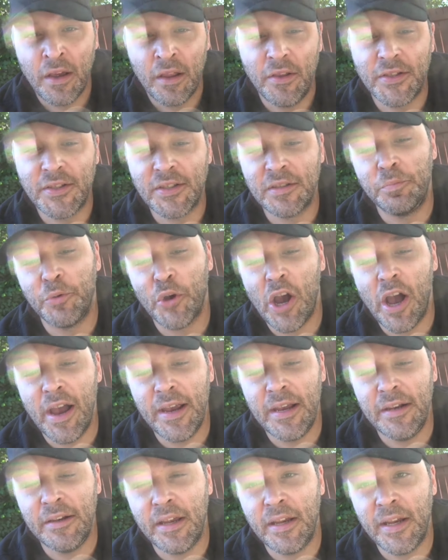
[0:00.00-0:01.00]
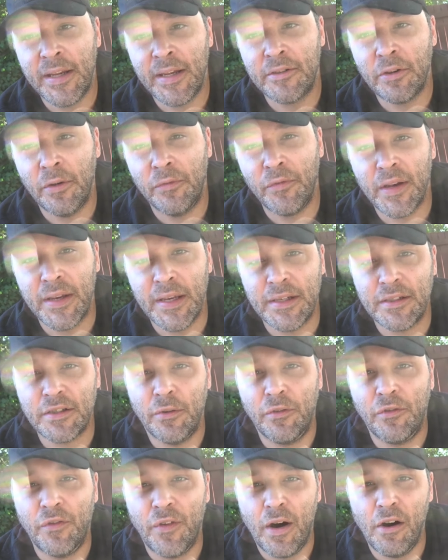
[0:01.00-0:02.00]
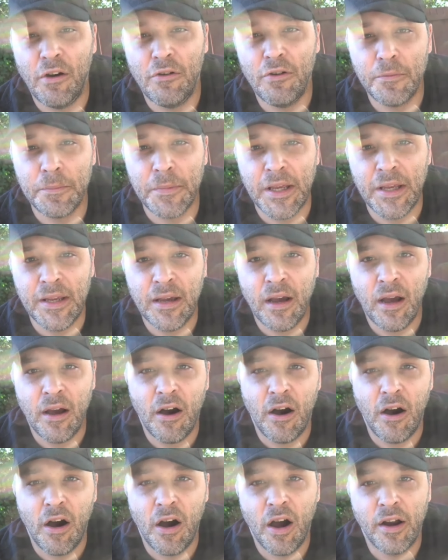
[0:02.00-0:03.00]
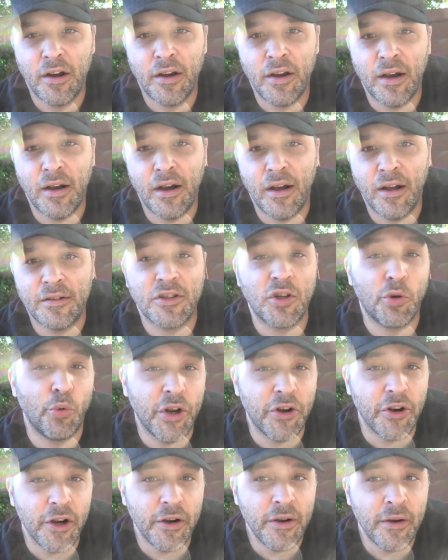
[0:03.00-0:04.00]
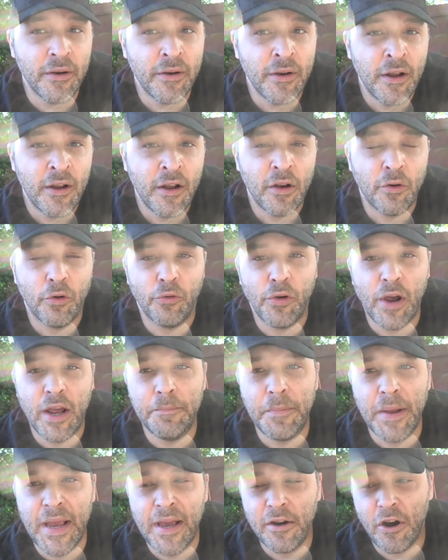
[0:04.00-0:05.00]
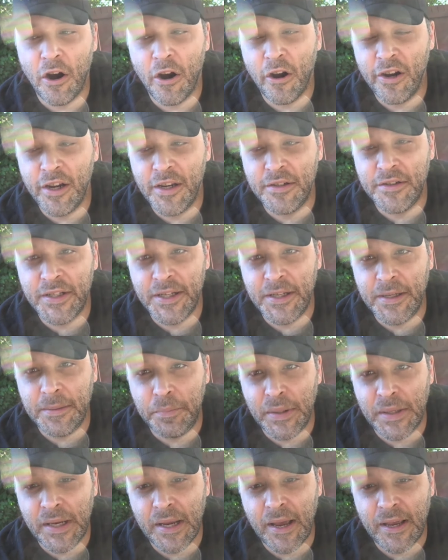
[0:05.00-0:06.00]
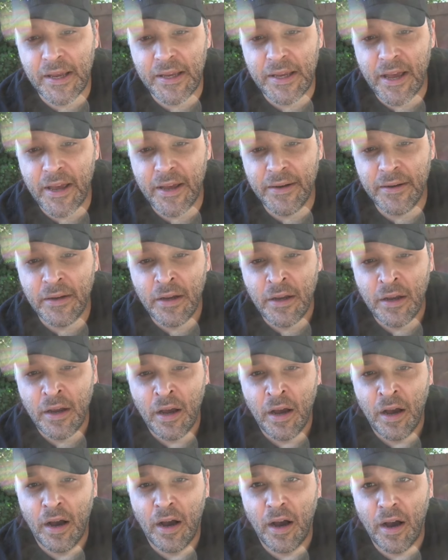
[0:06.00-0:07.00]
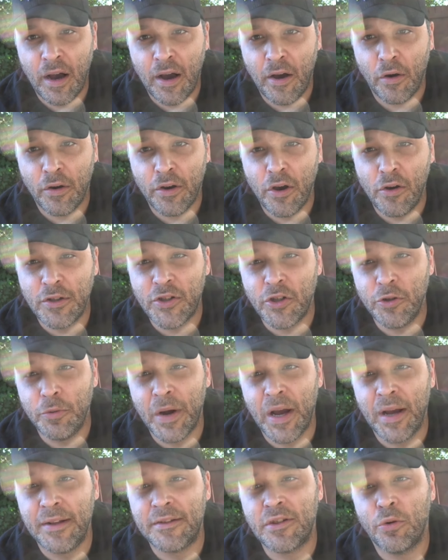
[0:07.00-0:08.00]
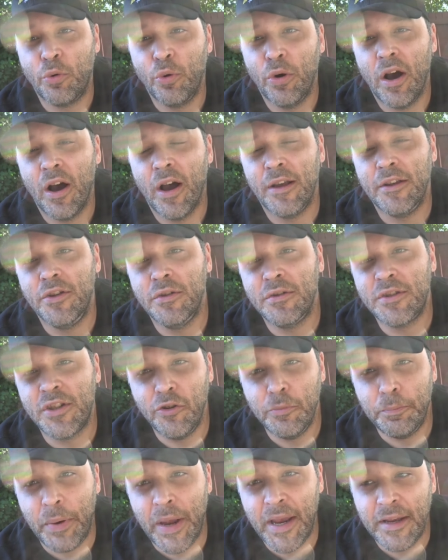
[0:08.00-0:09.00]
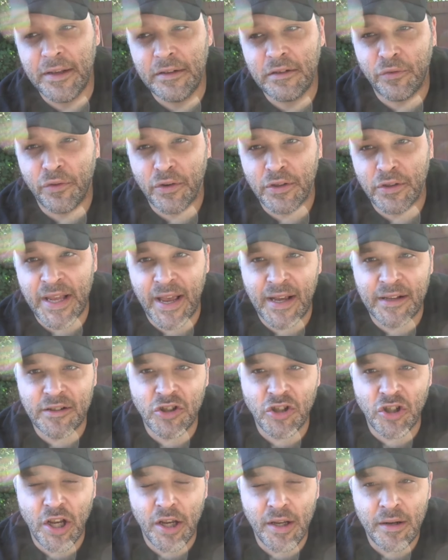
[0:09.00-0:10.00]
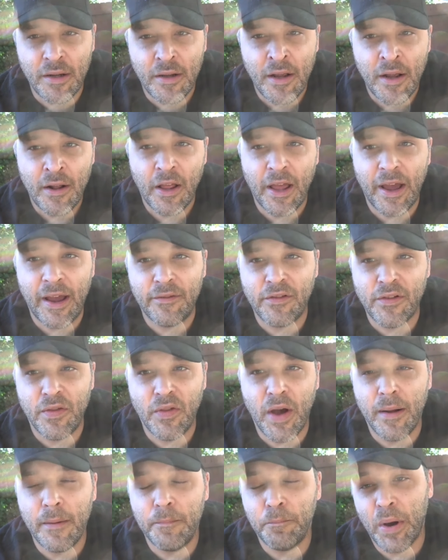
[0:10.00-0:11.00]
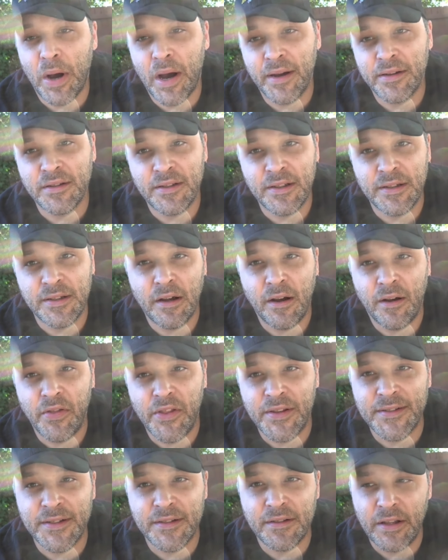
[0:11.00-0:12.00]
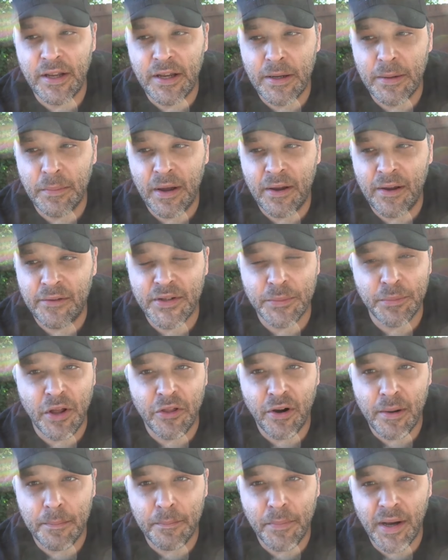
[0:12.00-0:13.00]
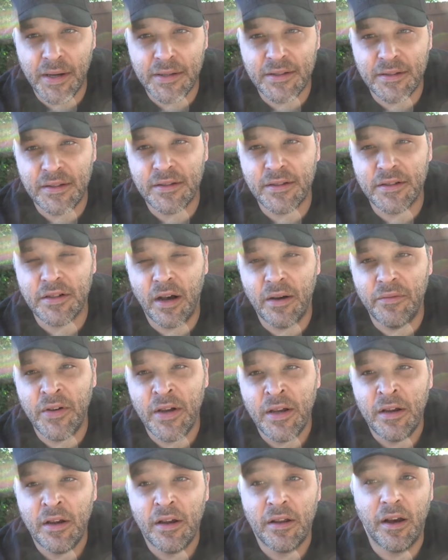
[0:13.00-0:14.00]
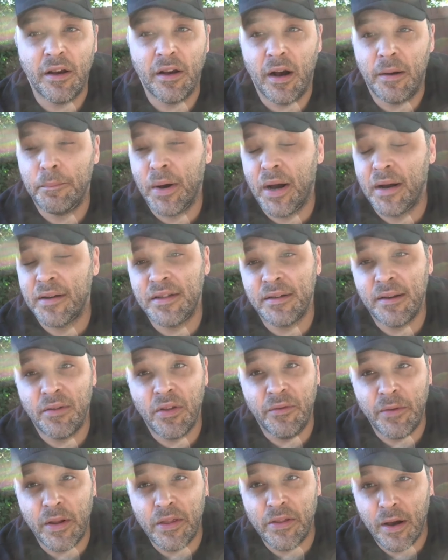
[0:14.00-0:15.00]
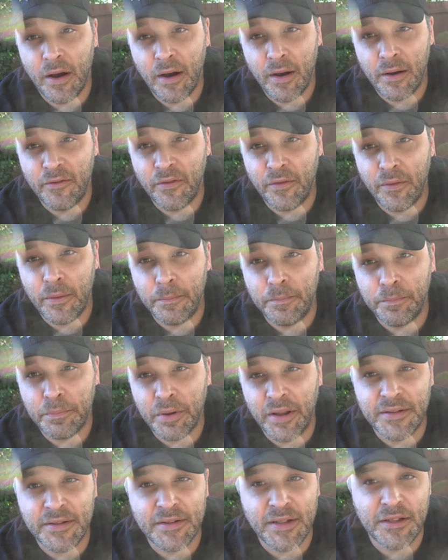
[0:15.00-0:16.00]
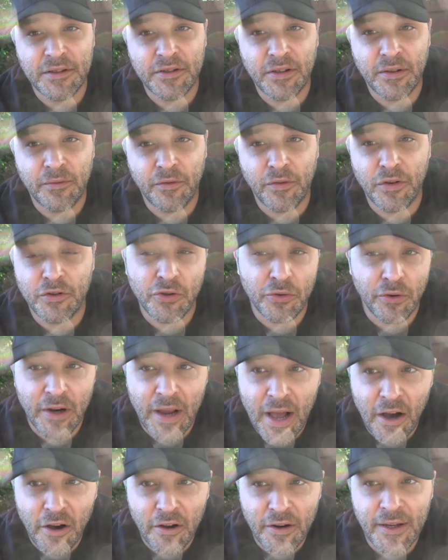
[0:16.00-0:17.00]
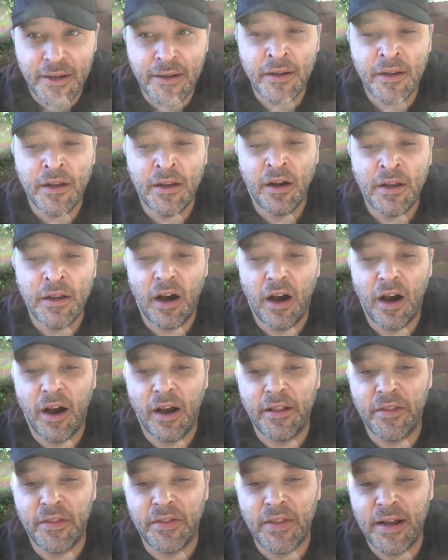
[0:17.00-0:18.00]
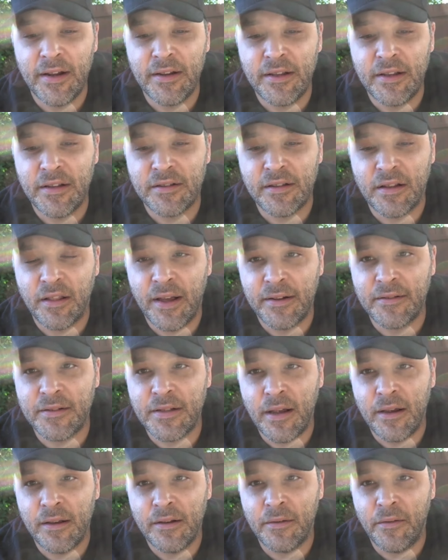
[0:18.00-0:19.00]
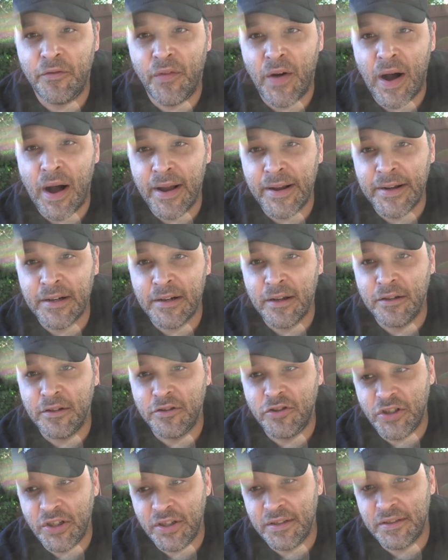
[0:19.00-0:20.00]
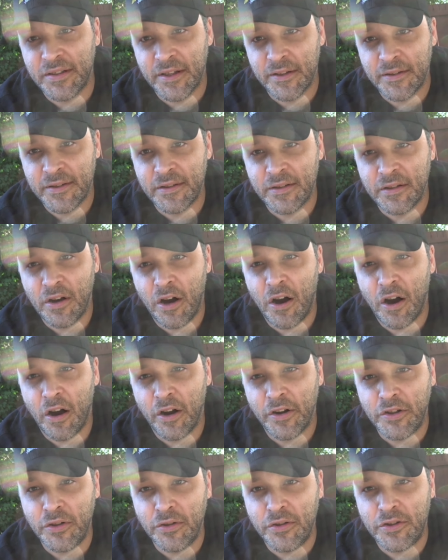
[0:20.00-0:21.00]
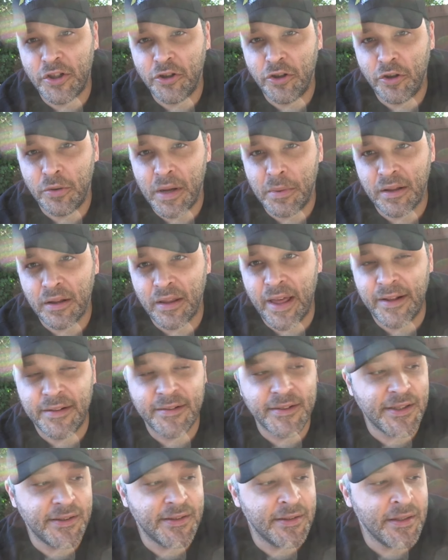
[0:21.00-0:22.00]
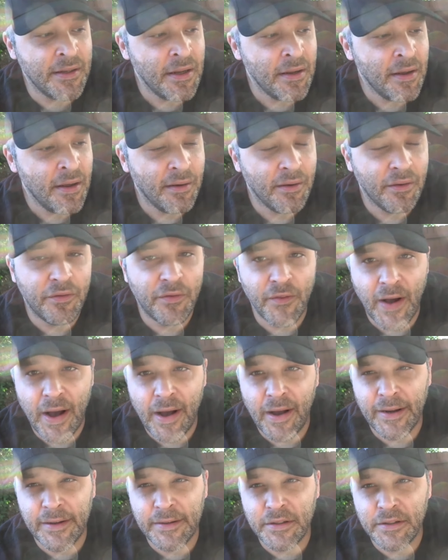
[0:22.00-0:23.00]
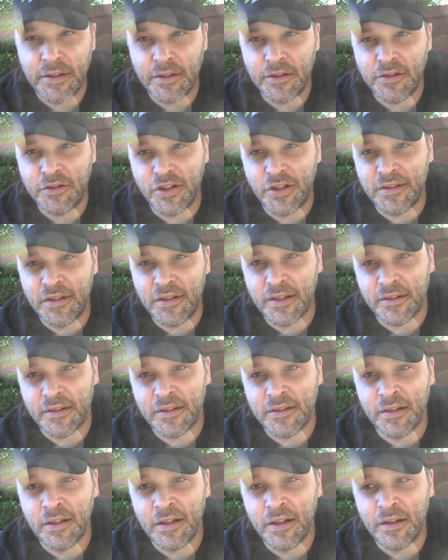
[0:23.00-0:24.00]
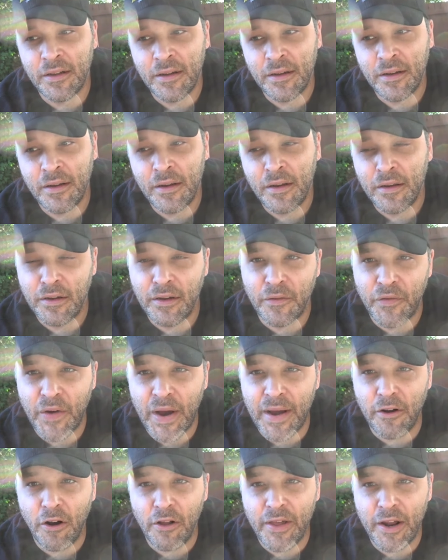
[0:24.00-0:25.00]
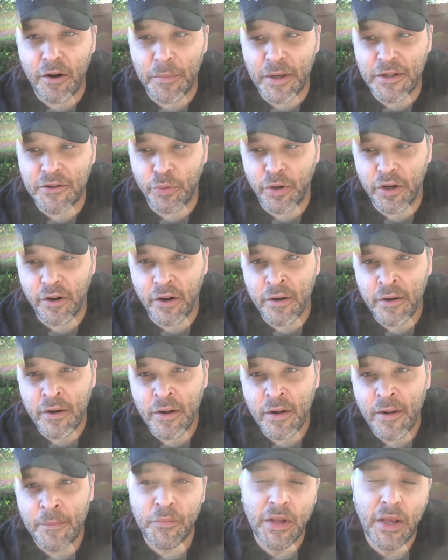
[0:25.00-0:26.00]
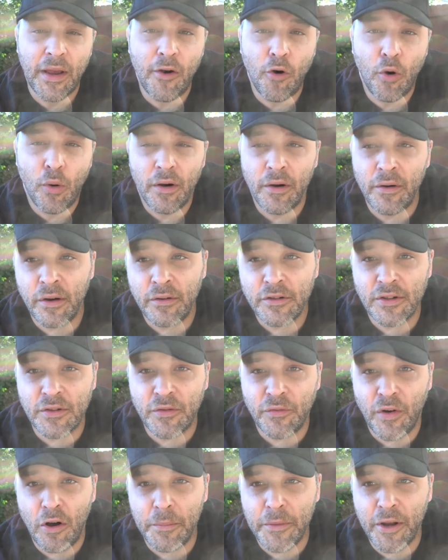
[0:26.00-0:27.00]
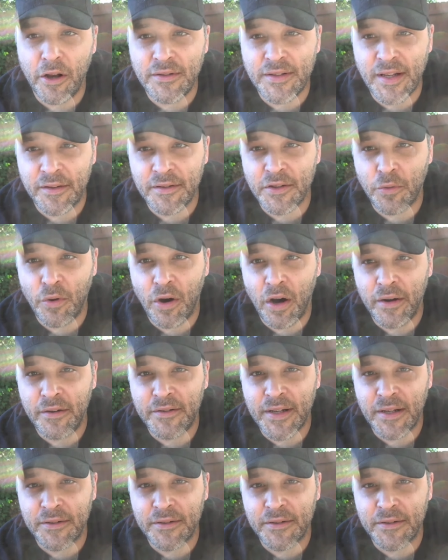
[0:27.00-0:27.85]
This is Brian, and don't forget to follow me on Twitter, Redban, R-E-D-B-A-N, or go to my YouTube page for tech shit. I have unboxing of the Slim. I have some other unboxing stuff, unboxing of the PlayStation Virtual Reality, and that is Let's Find Jesus on YouTube. Let's Find Jesus. You can find all that on my Twitter, or just follow me on Death Squad,